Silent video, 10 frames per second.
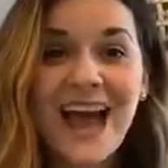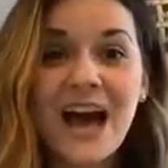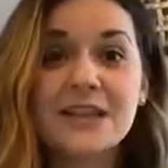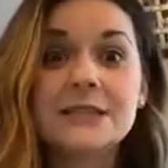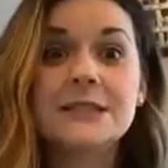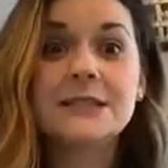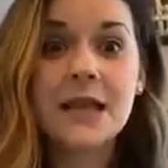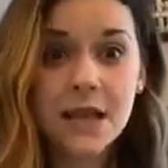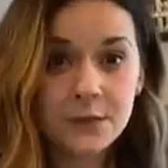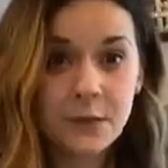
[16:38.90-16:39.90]
A
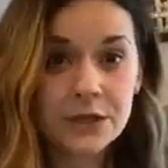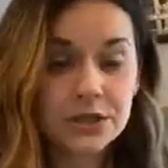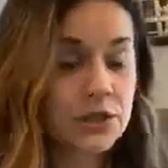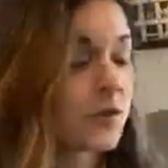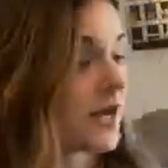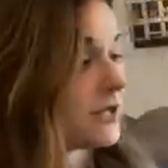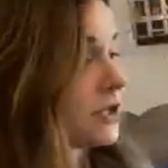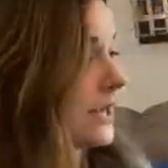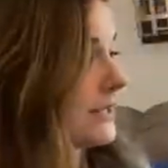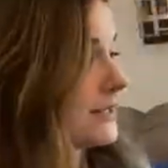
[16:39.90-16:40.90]
sandwich. So that's
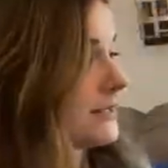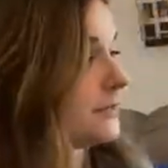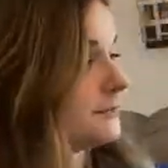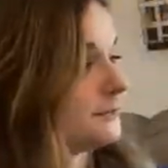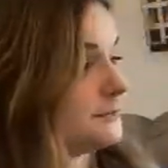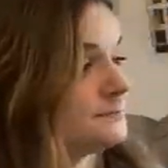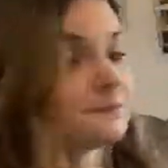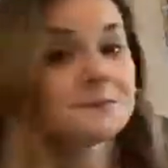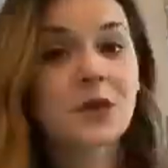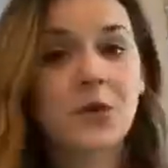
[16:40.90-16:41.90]
your answer?
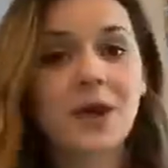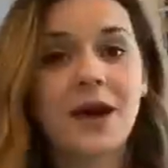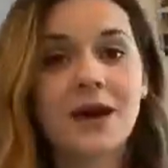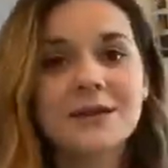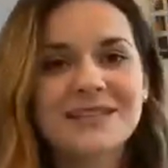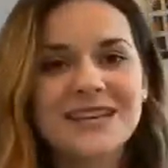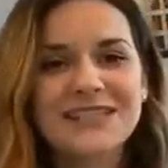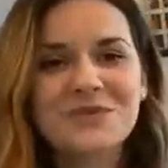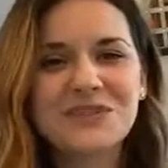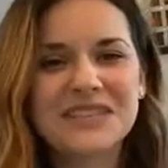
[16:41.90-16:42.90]
Okay, Hugga
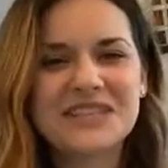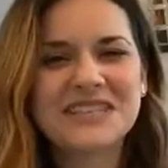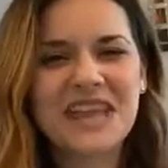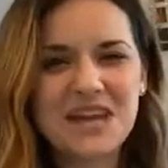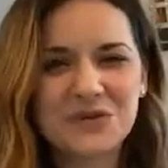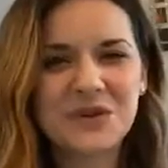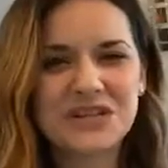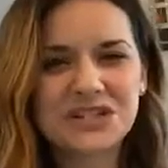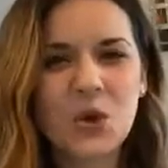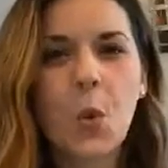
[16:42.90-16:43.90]
says it was a
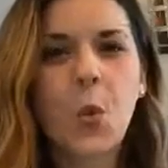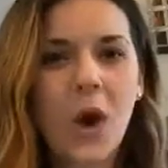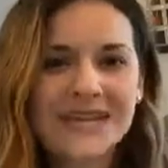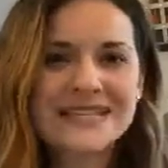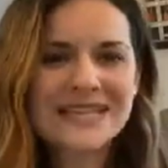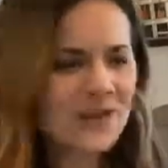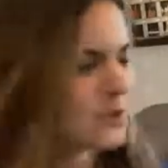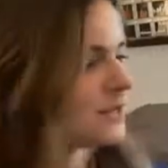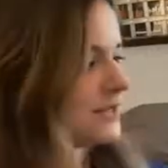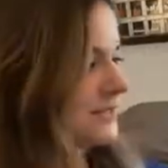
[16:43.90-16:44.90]
sandwich. One sandwich?